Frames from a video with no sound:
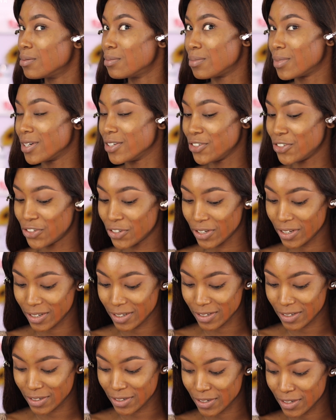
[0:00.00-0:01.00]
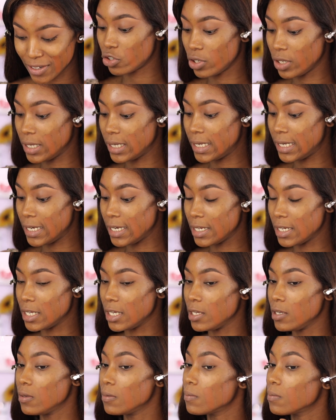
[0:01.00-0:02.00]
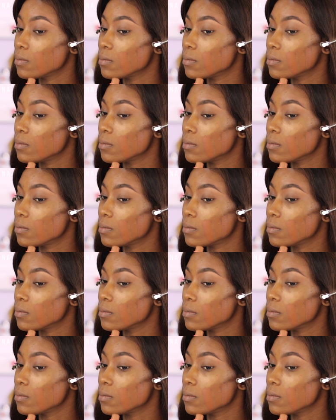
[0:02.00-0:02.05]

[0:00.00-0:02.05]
my shade Guinea.